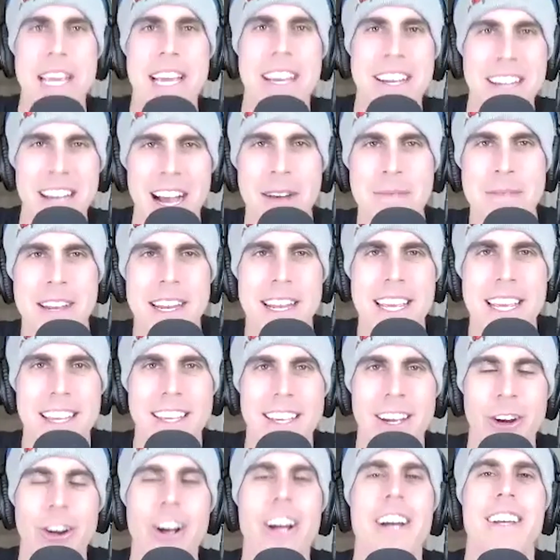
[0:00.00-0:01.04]
be a
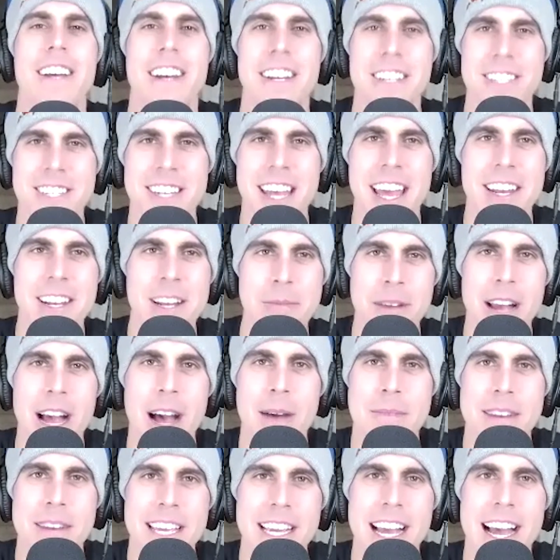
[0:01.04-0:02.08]
comedy or a stand-up
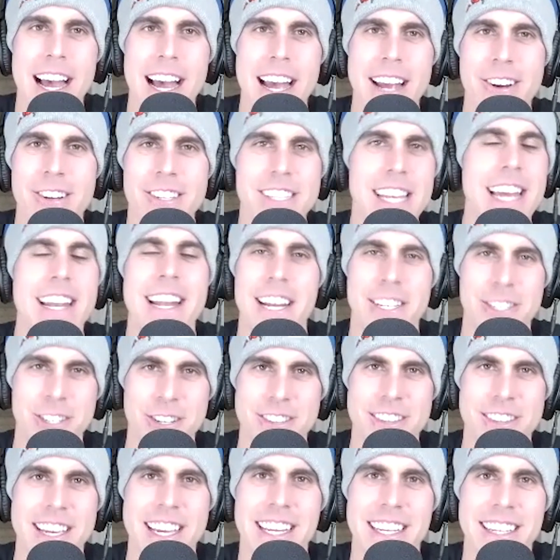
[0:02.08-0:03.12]
comedy guy, or is that not
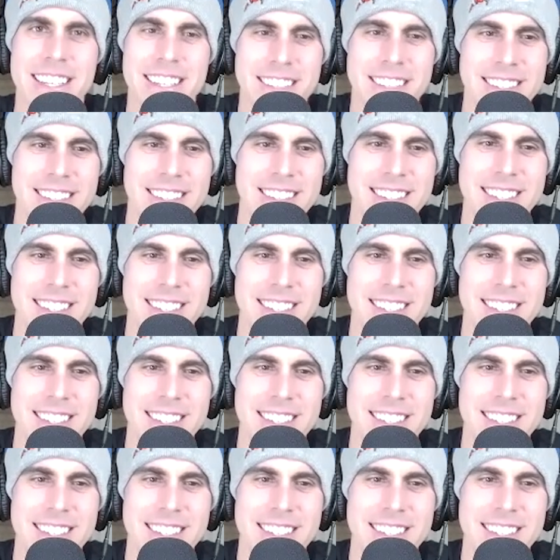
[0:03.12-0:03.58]
your thing?